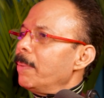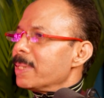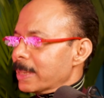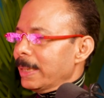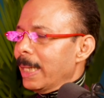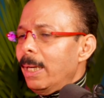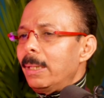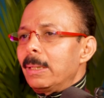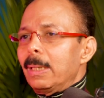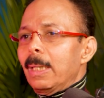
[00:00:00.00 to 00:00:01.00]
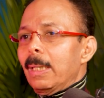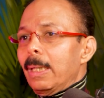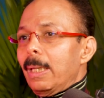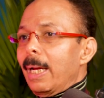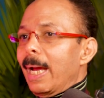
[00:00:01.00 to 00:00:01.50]
World, Miss India.
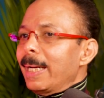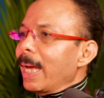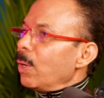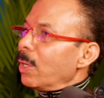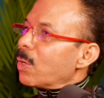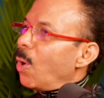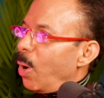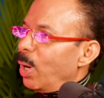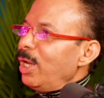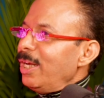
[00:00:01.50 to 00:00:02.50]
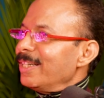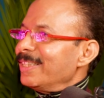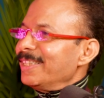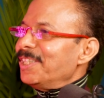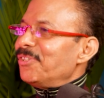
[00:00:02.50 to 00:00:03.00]
And I got a call
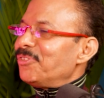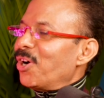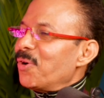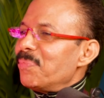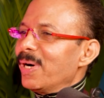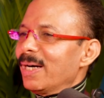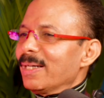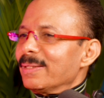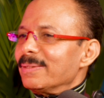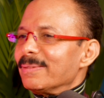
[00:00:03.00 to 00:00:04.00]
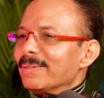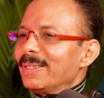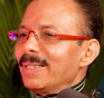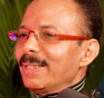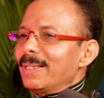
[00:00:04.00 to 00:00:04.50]
from,
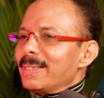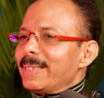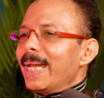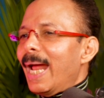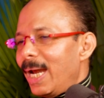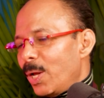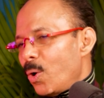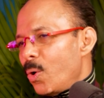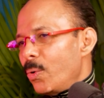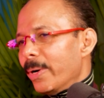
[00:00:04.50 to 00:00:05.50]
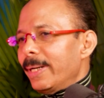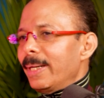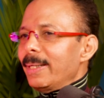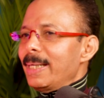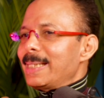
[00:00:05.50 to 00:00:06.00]
say, hello,
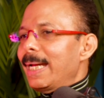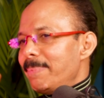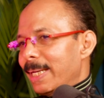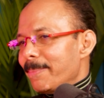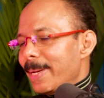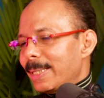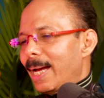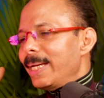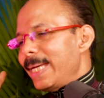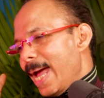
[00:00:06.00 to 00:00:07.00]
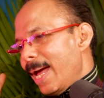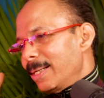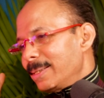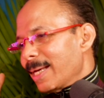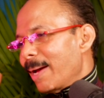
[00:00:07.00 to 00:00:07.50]
is that Mickey Mehta?
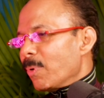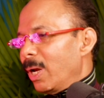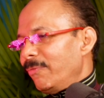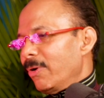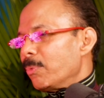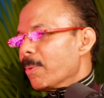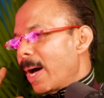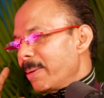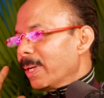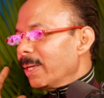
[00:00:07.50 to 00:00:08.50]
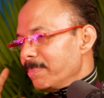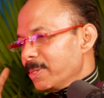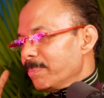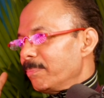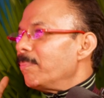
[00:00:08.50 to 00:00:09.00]
Yes, I'm calling from Kumar
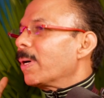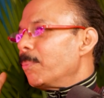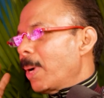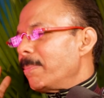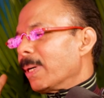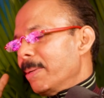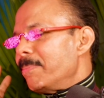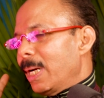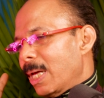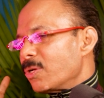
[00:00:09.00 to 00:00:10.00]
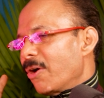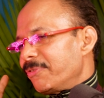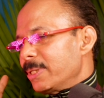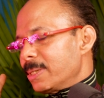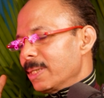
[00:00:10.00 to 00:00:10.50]
Mangalam Birla's
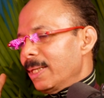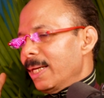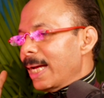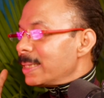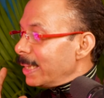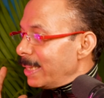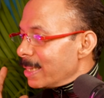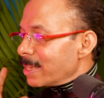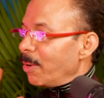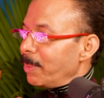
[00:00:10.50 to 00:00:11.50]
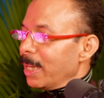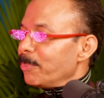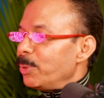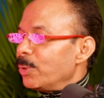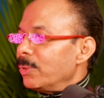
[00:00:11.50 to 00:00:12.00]
office. I said, yes, how may
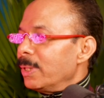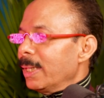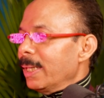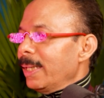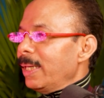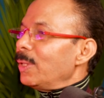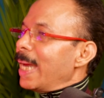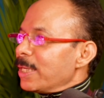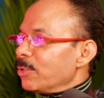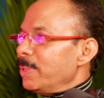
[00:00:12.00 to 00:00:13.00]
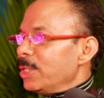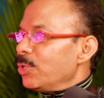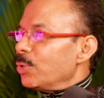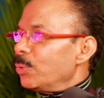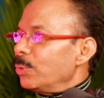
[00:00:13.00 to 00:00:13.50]
I help you? He would like to
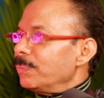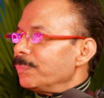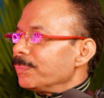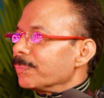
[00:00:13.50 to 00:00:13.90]
meet you.